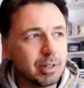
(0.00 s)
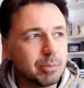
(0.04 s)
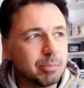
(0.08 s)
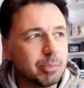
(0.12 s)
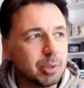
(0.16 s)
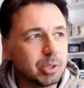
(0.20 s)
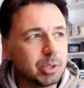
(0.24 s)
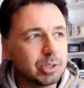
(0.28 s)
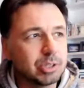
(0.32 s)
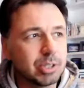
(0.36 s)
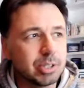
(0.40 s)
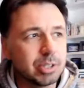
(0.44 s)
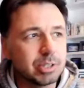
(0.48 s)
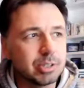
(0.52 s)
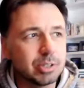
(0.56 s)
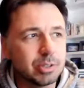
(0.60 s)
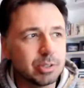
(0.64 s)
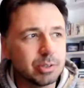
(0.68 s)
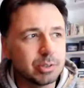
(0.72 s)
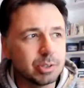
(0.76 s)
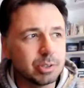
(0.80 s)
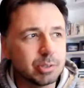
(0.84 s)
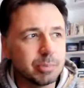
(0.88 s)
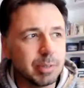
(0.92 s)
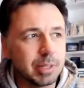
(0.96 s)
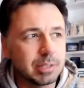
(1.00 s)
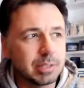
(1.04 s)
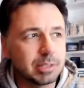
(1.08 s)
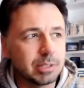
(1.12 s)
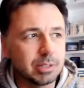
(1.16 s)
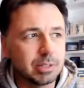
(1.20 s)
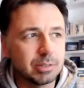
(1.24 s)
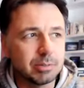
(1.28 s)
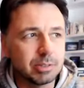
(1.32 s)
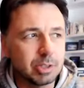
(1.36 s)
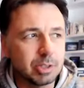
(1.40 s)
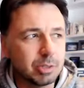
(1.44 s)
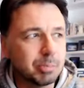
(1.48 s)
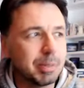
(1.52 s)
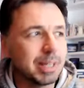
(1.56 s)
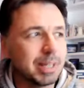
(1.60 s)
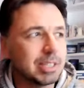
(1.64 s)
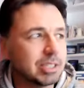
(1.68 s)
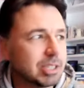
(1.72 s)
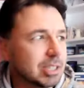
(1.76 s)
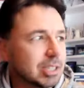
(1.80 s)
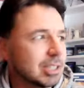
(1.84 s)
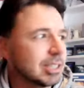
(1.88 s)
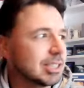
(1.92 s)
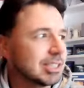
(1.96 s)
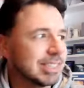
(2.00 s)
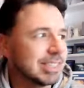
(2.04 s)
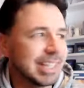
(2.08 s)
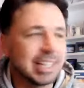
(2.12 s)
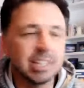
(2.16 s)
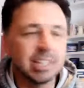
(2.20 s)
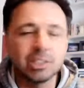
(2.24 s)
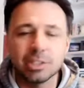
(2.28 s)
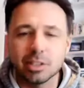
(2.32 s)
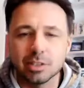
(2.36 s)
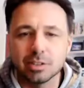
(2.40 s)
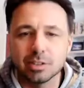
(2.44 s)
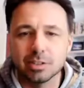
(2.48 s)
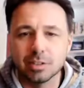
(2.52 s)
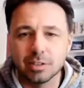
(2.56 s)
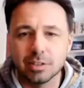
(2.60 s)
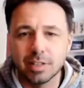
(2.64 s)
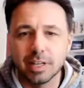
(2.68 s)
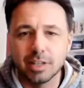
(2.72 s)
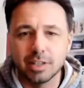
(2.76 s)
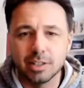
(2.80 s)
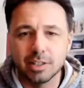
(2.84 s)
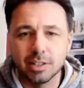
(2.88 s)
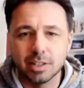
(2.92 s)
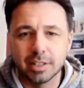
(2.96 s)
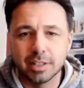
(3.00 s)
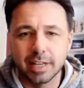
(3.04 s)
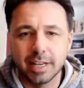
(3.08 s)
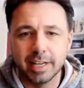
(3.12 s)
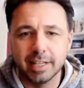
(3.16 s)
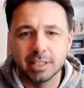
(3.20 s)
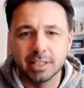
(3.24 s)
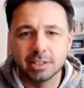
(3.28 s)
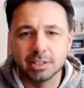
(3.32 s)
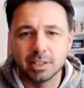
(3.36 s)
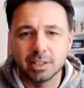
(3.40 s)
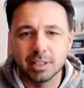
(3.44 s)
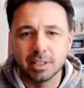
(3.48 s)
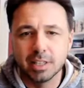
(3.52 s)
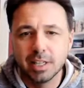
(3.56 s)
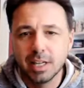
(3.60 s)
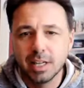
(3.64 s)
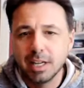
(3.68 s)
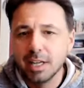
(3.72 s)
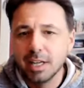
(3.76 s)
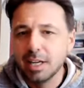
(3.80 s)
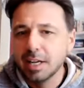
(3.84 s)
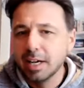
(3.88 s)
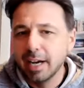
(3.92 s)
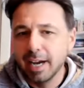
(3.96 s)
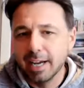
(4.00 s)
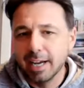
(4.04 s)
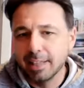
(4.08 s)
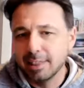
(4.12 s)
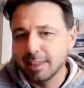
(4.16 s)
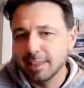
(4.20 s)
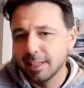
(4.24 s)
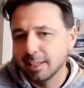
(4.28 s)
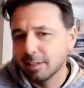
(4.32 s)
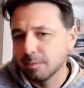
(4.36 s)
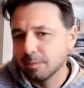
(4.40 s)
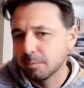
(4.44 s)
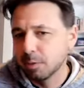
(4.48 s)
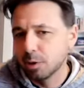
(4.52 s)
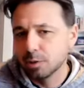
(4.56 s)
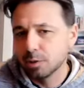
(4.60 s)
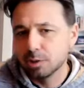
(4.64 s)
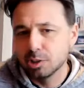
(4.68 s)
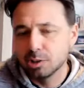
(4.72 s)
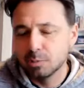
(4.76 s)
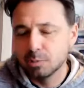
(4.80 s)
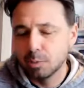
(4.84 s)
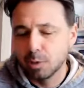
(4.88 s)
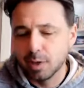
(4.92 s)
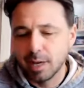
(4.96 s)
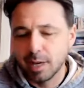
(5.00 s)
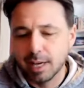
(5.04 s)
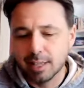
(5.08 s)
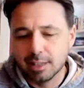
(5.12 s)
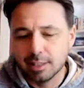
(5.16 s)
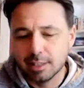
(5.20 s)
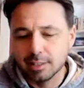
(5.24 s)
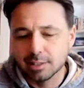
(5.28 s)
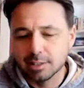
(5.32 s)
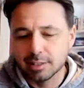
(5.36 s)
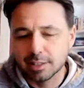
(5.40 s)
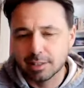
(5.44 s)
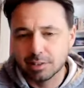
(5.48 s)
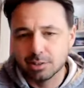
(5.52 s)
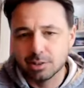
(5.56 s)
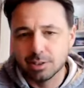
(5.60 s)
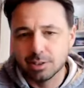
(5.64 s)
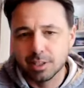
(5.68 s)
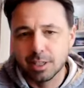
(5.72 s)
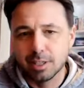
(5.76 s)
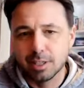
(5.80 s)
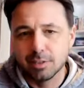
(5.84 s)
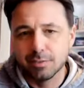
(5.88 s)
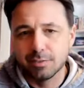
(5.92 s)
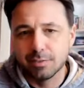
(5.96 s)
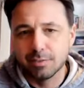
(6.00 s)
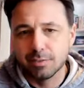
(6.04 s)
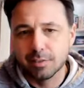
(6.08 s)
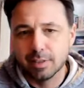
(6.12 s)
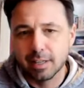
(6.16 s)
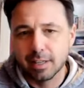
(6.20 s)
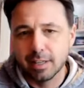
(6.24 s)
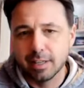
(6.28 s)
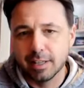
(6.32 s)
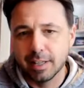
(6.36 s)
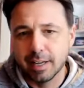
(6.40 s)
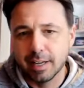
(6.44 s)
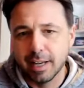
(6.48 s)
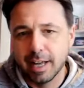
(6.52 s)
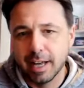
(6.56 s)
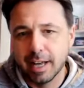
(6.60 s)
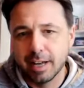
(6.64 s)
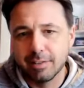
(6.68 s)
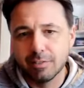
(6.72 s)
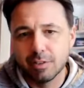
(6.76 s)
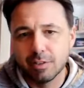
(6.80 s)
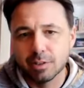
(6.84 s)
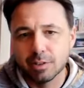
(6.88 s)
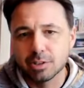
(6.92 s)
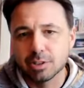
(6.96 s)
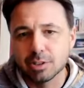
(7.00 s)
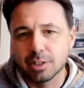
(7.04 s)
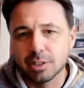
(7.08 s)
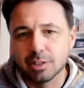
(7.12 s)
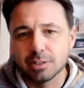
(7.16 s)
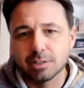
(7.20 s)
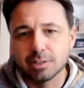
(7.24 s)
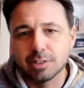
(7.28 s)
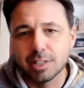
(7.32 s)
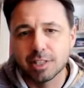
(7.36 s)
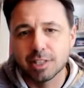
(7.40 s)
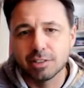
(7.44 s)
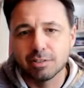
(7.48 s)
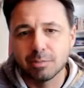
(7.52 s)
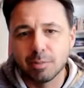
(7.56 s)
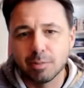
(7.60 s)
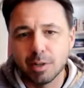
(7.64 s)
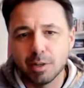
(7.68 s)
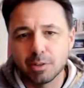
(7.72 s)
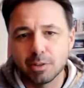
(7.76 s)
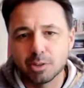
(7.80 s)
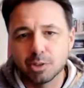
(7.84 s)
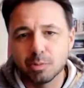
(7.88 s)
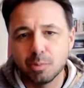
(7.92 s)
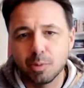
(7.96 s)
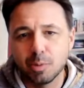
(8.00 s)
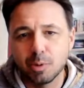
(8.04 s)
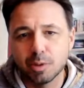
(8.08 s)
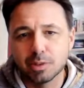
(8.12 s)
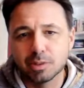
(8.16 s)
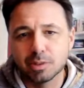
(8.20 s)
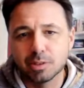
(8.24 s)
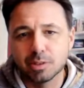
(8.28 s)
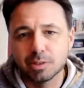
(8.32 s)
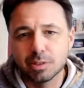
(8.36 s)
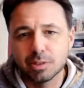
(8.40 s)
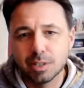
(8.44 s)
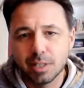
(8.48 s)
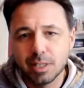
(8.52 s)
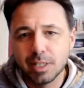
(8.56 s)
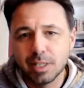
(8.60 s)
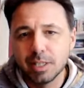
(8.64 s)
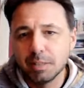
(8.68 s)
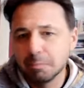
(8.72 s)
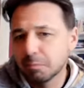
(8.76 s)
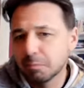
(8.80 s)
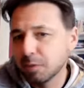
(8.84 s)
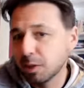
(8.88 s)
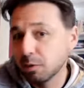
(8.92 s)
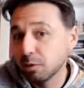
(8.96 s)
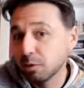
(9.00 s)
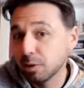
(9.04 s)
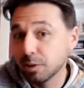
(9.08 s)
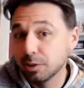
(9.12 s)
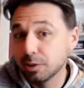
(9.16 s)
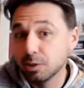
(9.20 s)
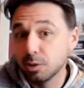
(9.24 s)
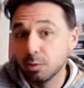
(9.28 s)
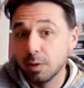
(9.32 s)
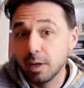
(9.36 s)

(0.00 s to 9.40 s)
pushed into specialization at a young age. And I think multi-sport athletes like yourself that have those skill sets from other sports can really do